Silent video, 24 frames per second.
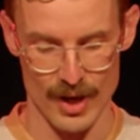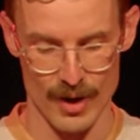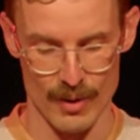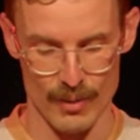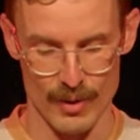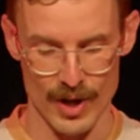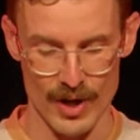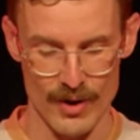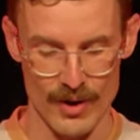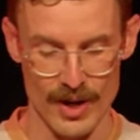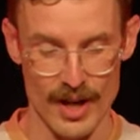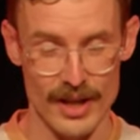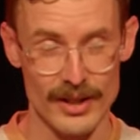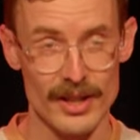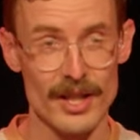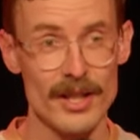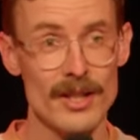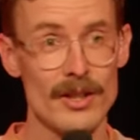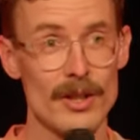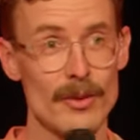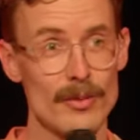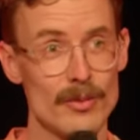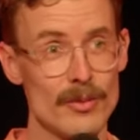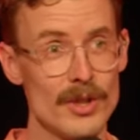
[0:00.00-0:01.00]
Well, I
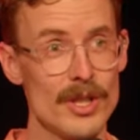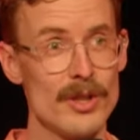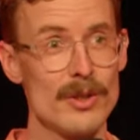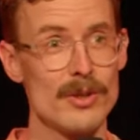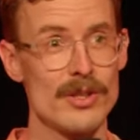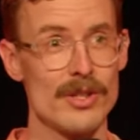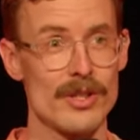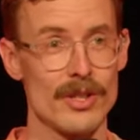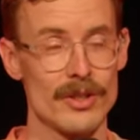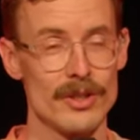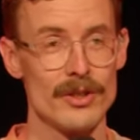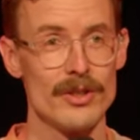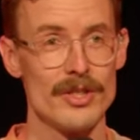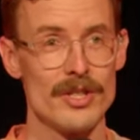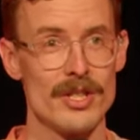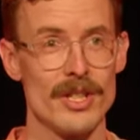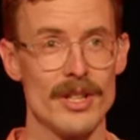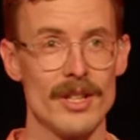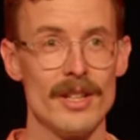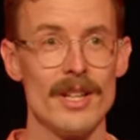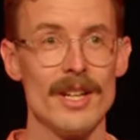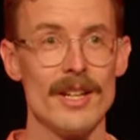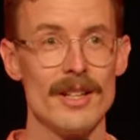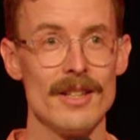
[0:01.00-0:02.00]
think the real
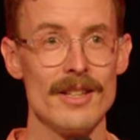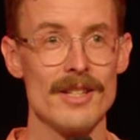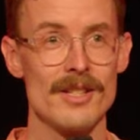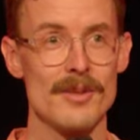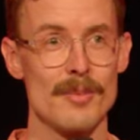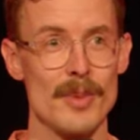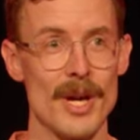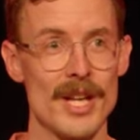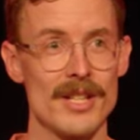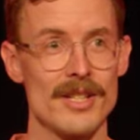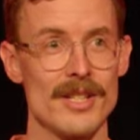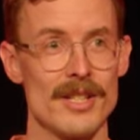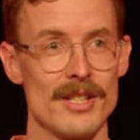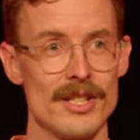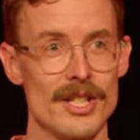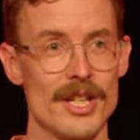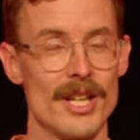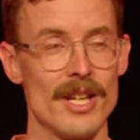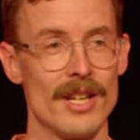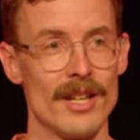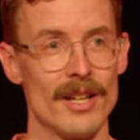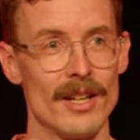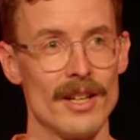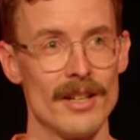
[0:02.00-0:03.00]
solution in this passage
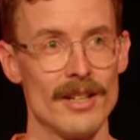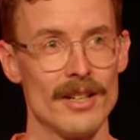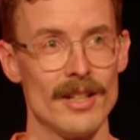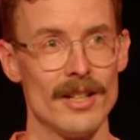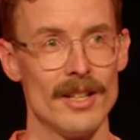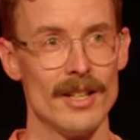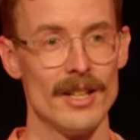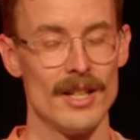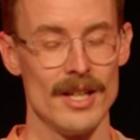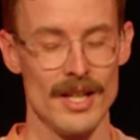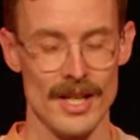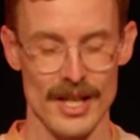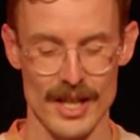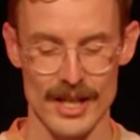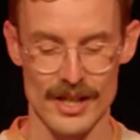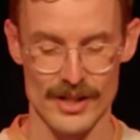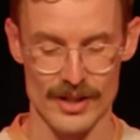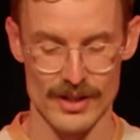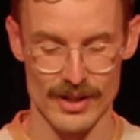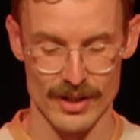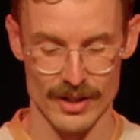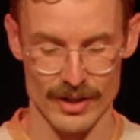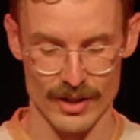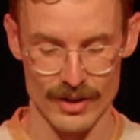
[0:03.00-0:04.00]
here
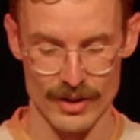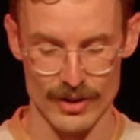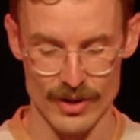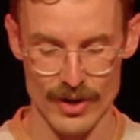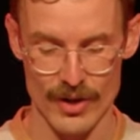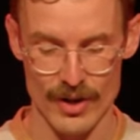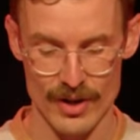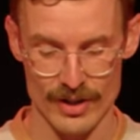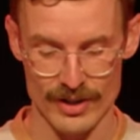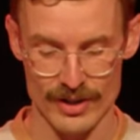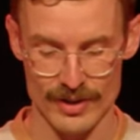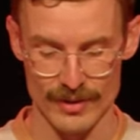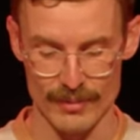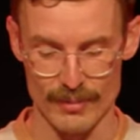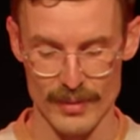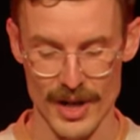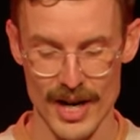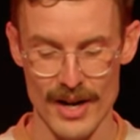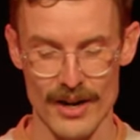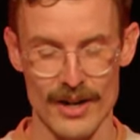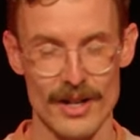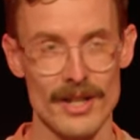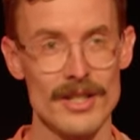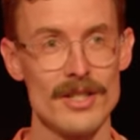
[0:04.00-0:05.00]
is not
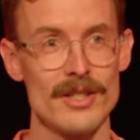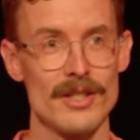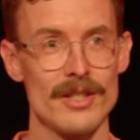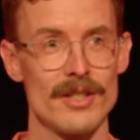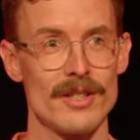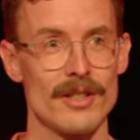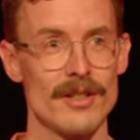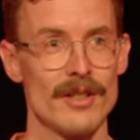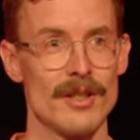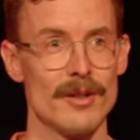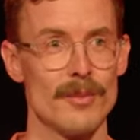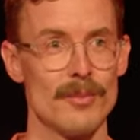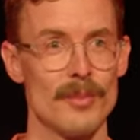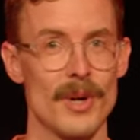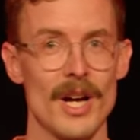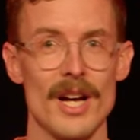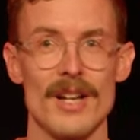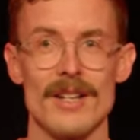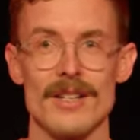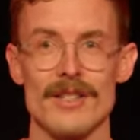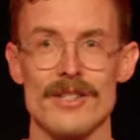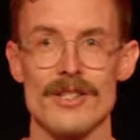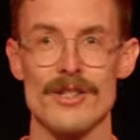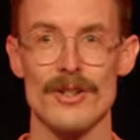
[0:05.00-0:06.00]
marriage,
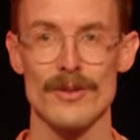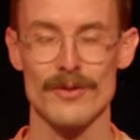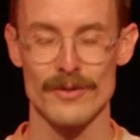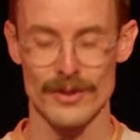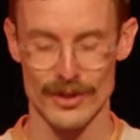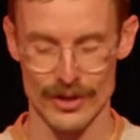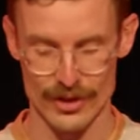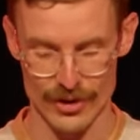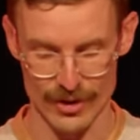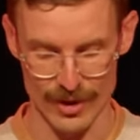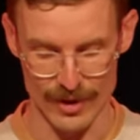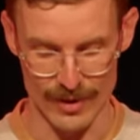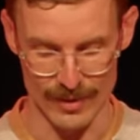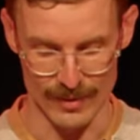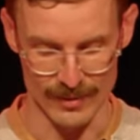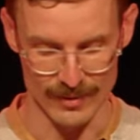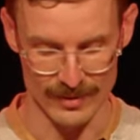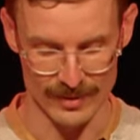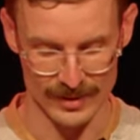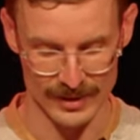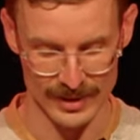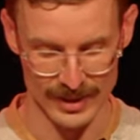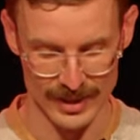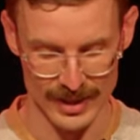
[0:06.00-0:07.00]
but self-control.
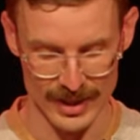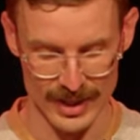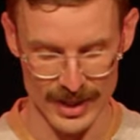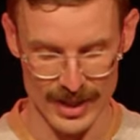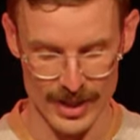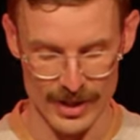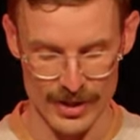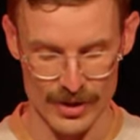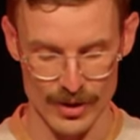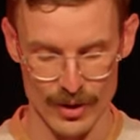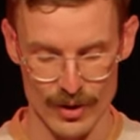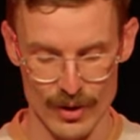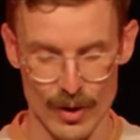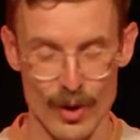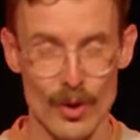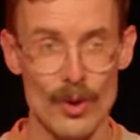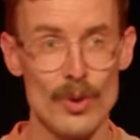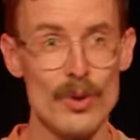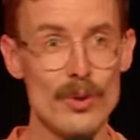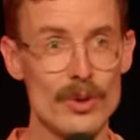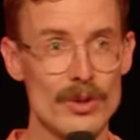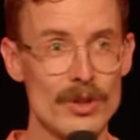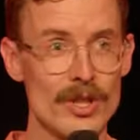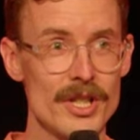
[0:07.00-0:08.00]
So
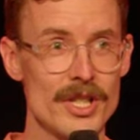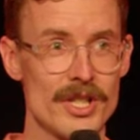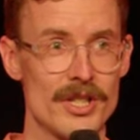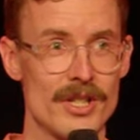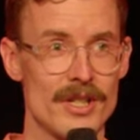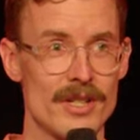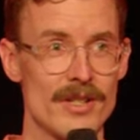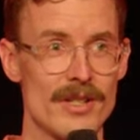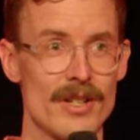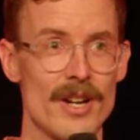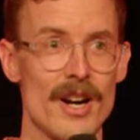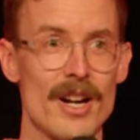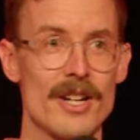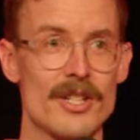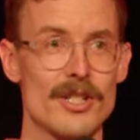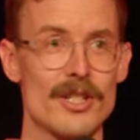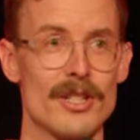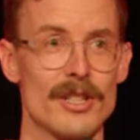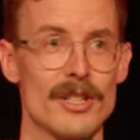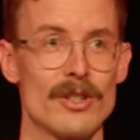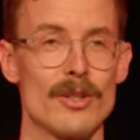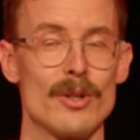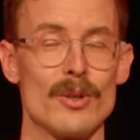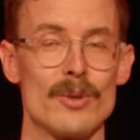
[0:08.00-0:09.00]
all Christians are
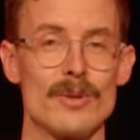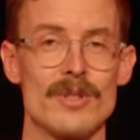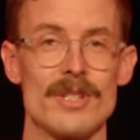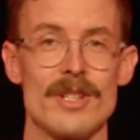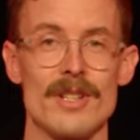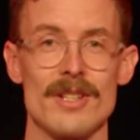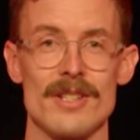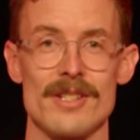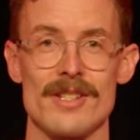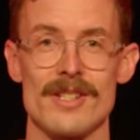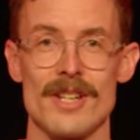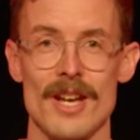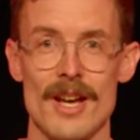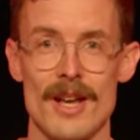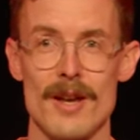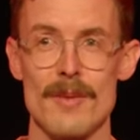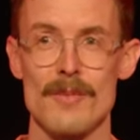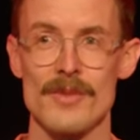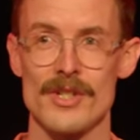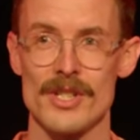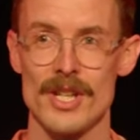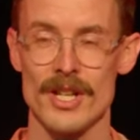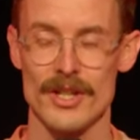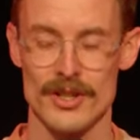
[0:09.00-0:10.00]
actually called to the
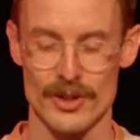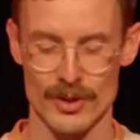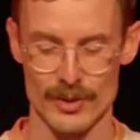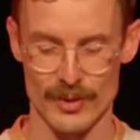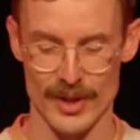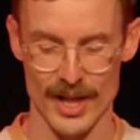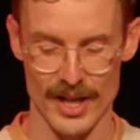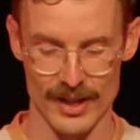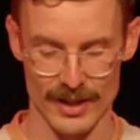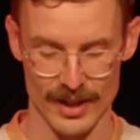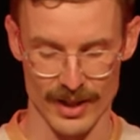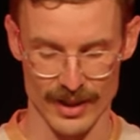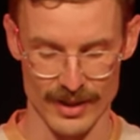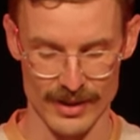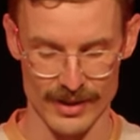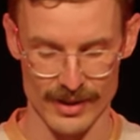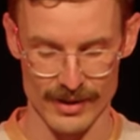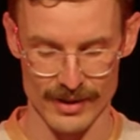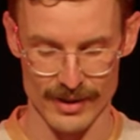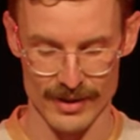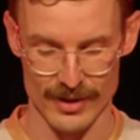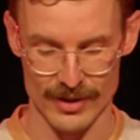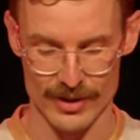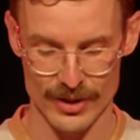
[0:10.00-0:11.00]
same sexual
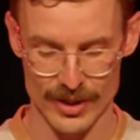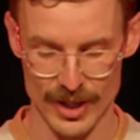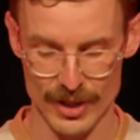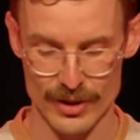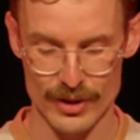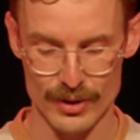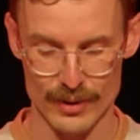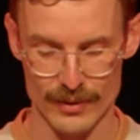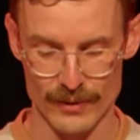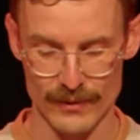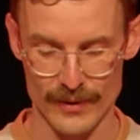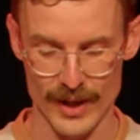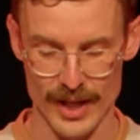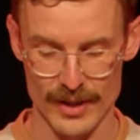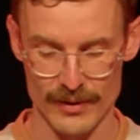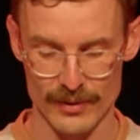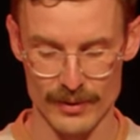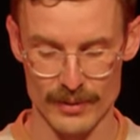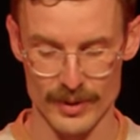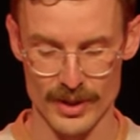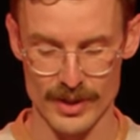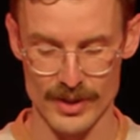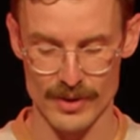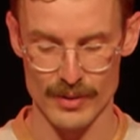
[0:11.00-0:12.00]
ethics, sexual
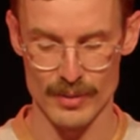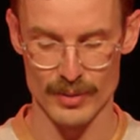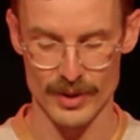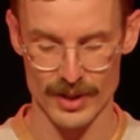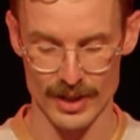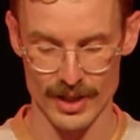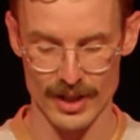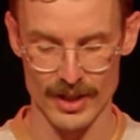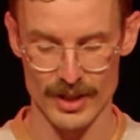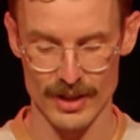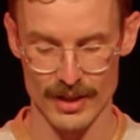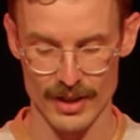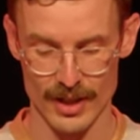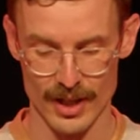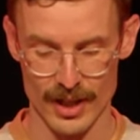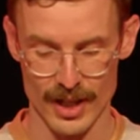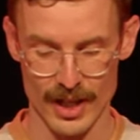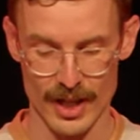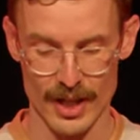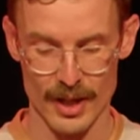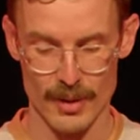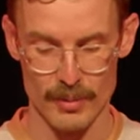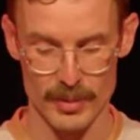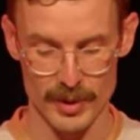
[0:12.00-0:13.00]
faithfulness within
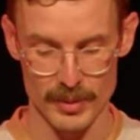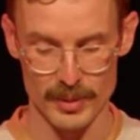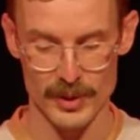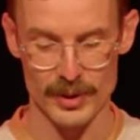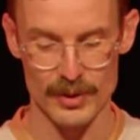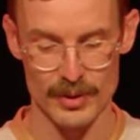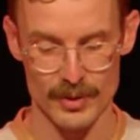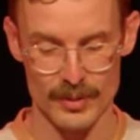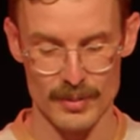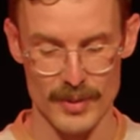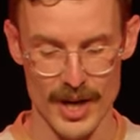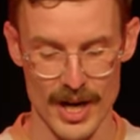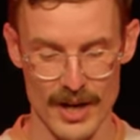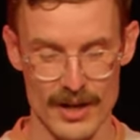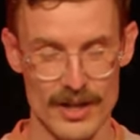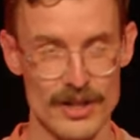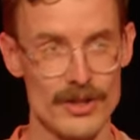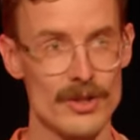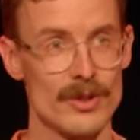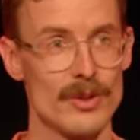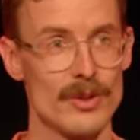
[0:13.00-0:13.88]
biblical marriage